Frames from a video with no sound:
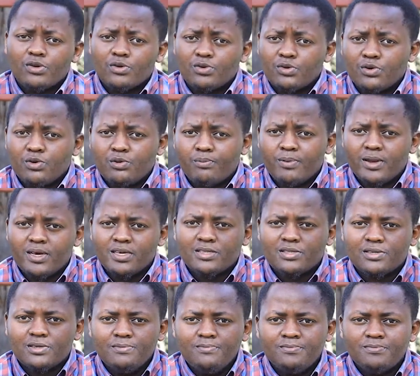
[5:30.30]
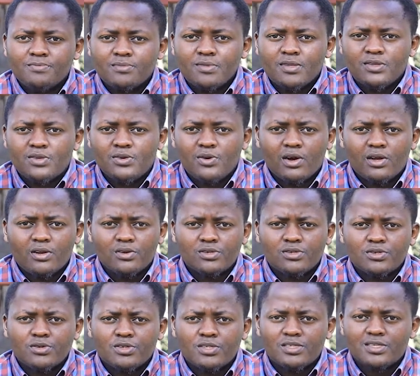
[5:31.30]
Google Play Store. You can
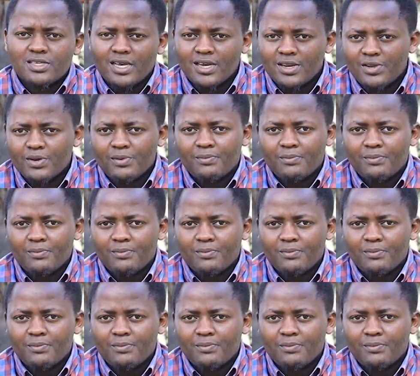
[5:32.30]
also send